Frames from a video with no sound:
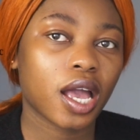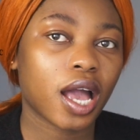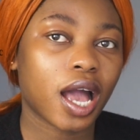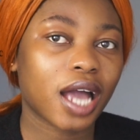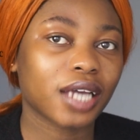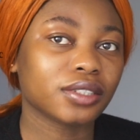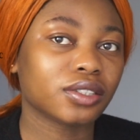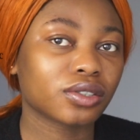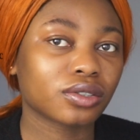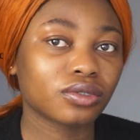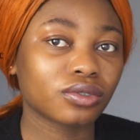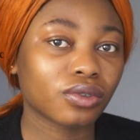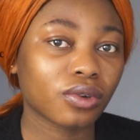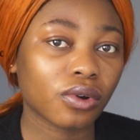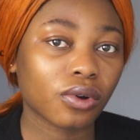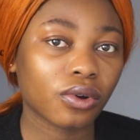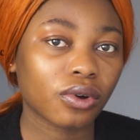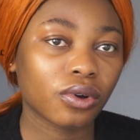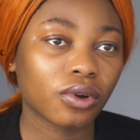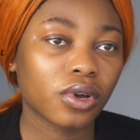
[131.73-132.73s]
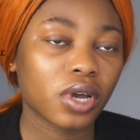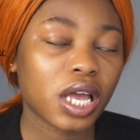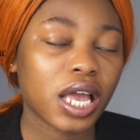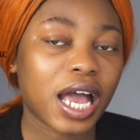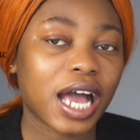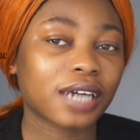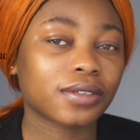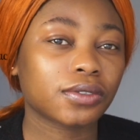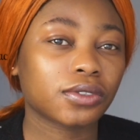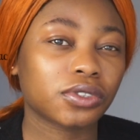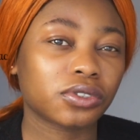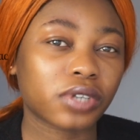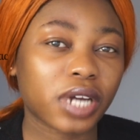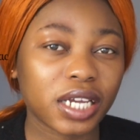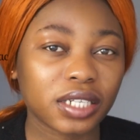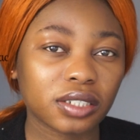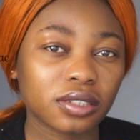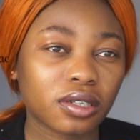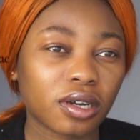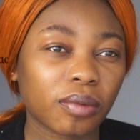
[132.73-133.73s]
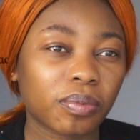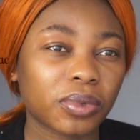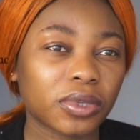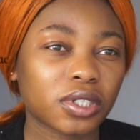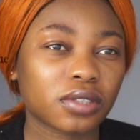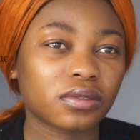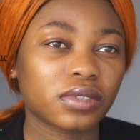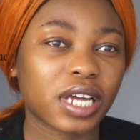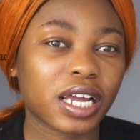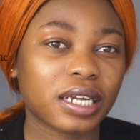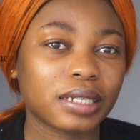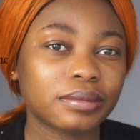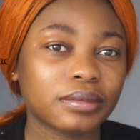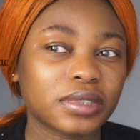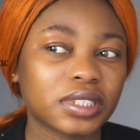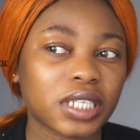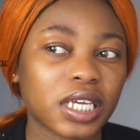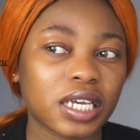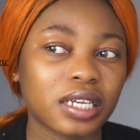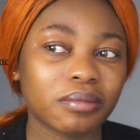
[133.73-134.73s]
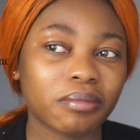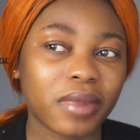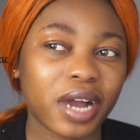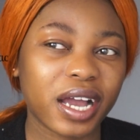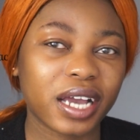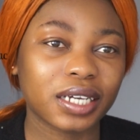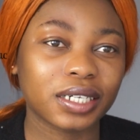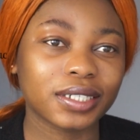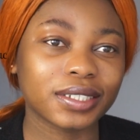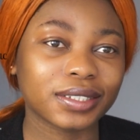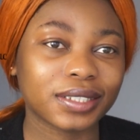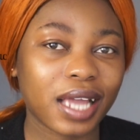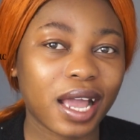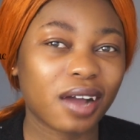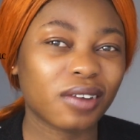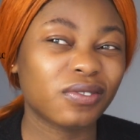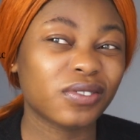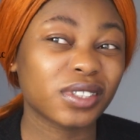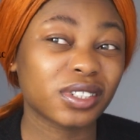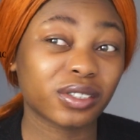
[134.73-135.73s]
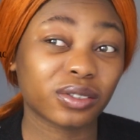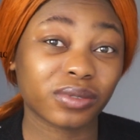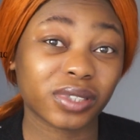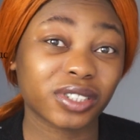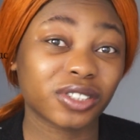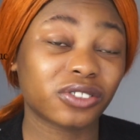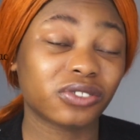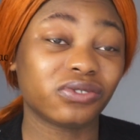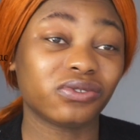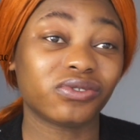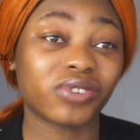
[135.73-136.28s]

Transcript: I don't know. I've tried a couple of times and my entire face went